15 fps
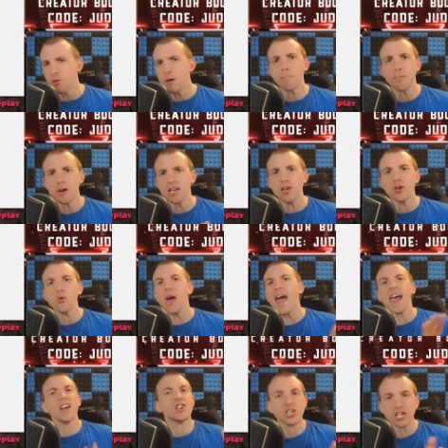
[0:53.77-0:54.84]
We bring you
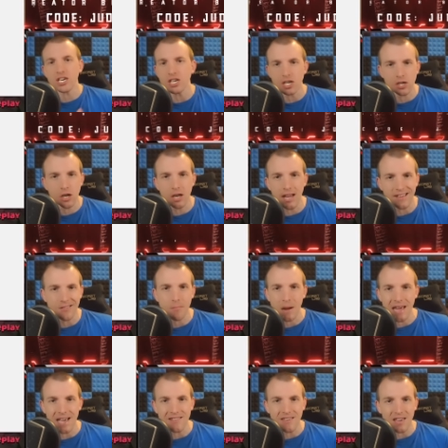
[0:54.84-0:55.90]
educational Let's
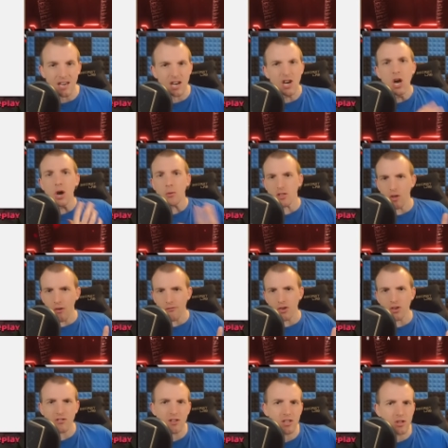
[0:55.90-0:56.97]
Plays here with
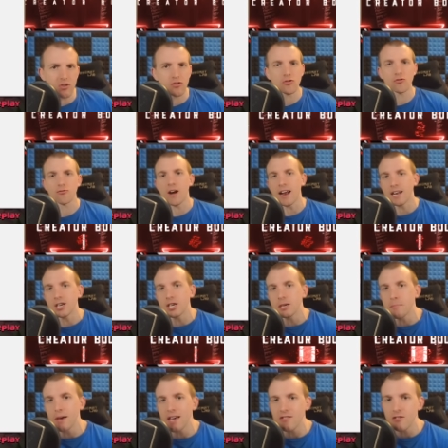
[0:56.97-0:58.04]
obviously the
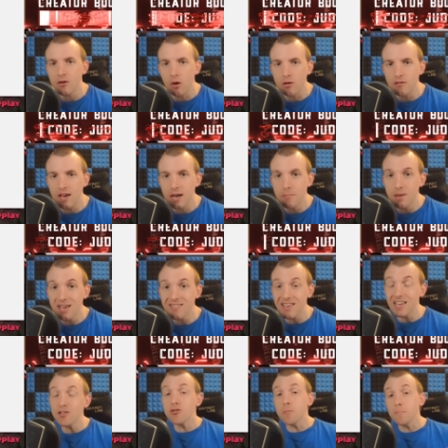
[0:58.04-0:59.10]
strategy-based content mixed
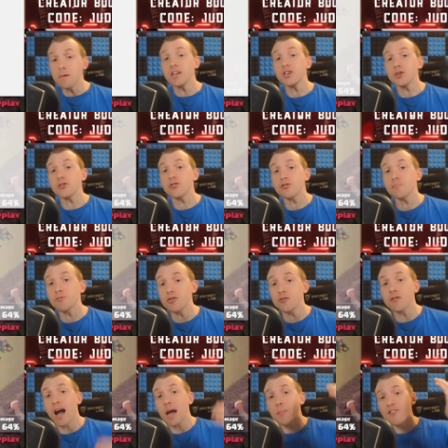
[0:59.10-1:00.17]
in, so be sure to
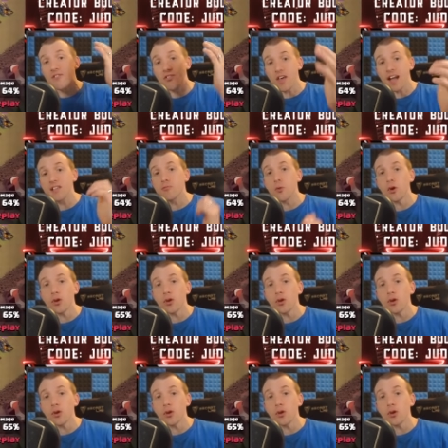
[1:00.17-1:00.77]
subscribe if that's